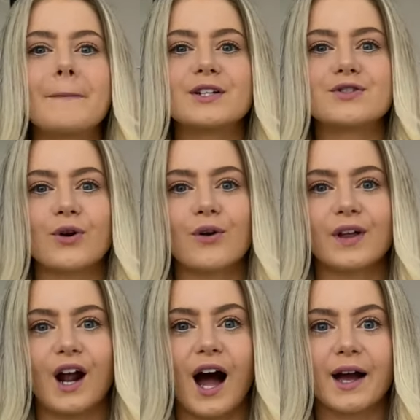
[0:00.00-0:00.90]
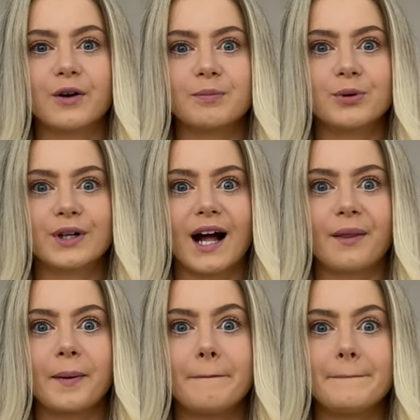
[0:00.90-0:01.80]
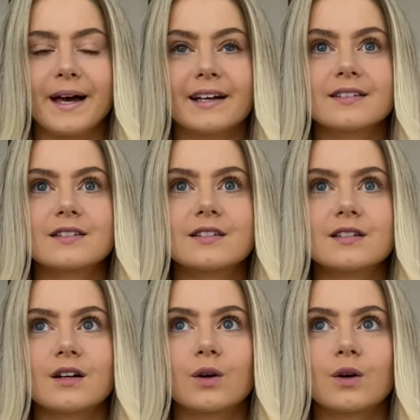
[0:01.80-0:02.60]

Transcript: but so that I could put out the best